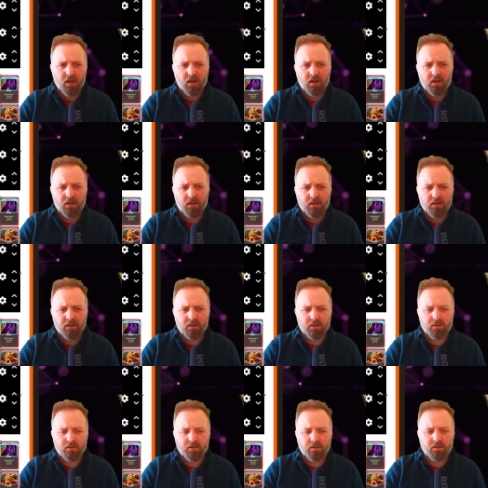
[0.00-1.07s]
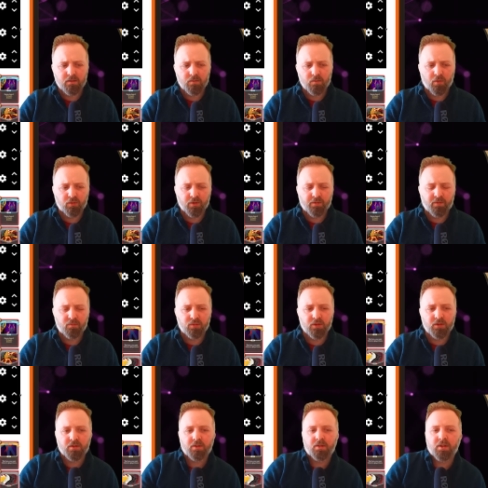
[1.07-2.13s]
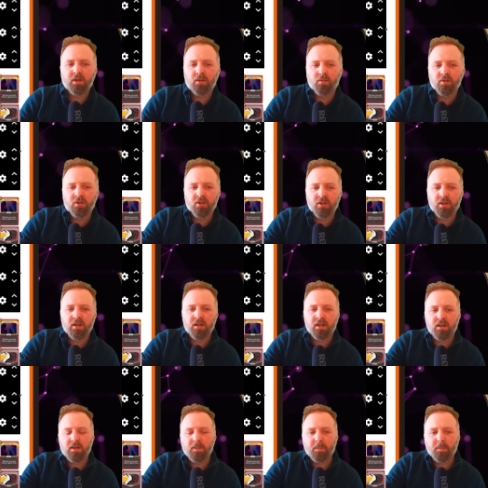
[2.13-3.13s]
With Blood for Blood, I would say